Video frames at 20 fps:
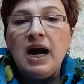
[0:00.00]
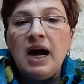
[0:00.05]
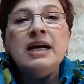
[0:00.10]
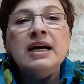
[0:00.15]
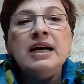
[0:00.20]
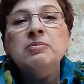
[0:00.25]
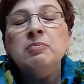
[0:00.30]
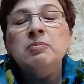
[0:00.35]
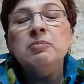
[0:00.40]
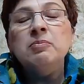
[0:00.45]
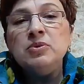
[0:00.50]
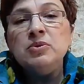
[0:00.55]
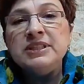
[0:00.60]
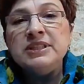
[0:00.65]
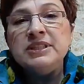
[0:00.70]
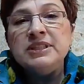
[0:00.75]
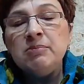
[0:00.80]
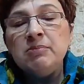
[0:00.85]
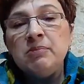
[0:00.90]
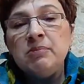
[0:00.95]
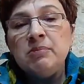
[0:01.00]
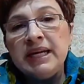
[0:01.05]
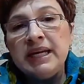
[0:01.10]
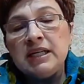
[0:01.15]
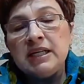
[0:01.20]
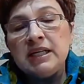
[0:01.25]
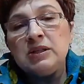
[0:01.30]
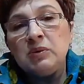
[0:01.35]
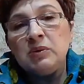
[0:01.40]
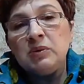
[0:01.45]
and put in
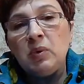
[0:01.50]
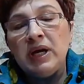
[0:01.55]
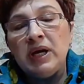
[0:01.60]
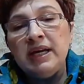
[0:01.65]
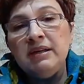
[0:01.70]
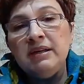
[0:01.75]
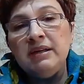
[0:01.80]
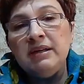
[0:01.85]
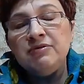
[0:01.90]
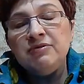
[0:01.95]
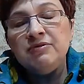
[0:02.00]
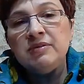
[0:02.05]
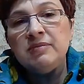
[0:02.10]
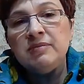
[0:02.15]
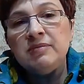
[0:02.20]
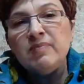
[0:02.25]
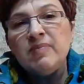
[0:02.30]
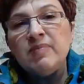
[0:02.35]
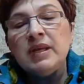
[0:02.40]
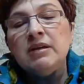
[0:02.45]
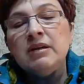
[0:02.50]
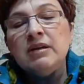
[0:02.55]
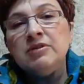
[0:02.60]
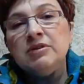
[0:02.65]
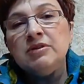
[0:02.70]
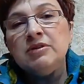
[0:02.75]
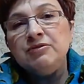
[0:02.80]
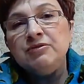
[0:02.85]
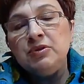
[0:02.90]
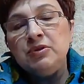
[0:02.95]
microwave
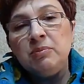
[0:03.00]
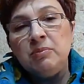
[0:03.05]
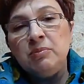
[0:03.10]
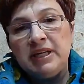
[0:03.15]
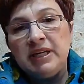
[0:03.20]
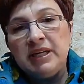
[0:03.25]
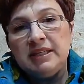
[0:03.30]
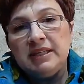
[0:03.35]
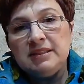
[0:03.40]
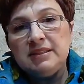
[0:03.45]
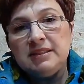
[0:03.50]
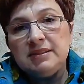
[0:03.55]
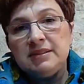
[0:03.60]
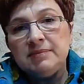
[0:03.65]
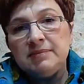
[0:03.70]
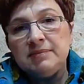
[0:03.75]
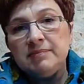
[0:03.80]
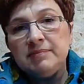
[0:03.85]
for a few minutes.